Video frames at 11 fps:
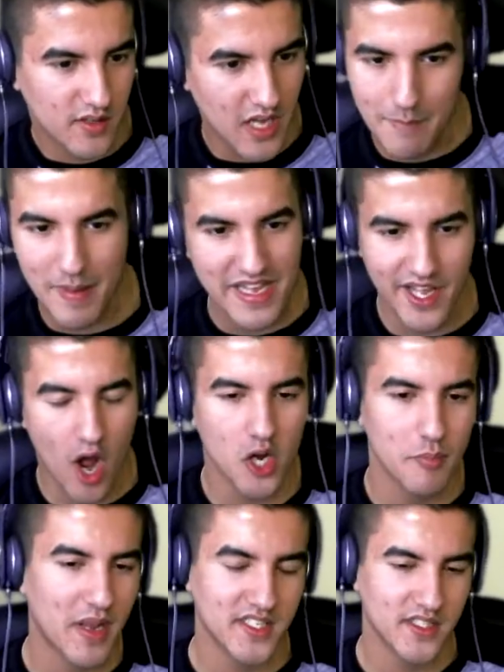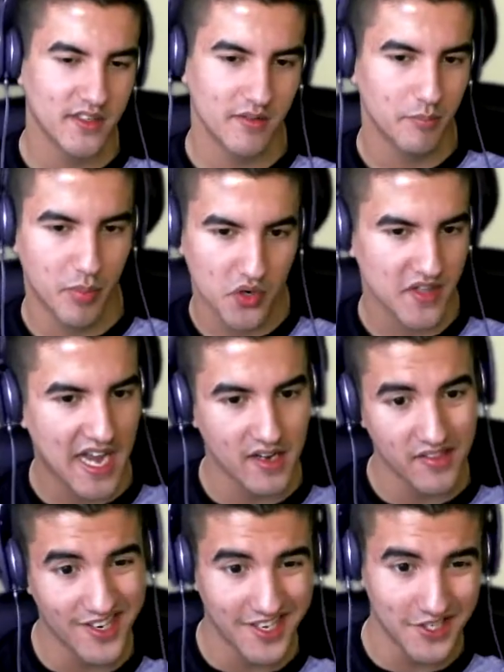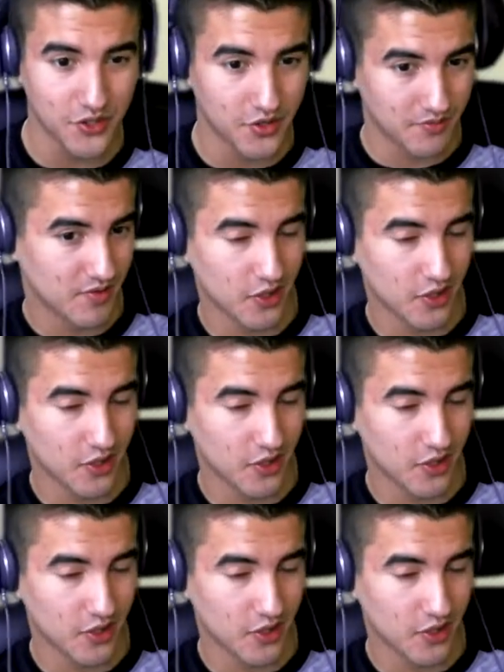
Uh, melee augment, burn that, and then you get your,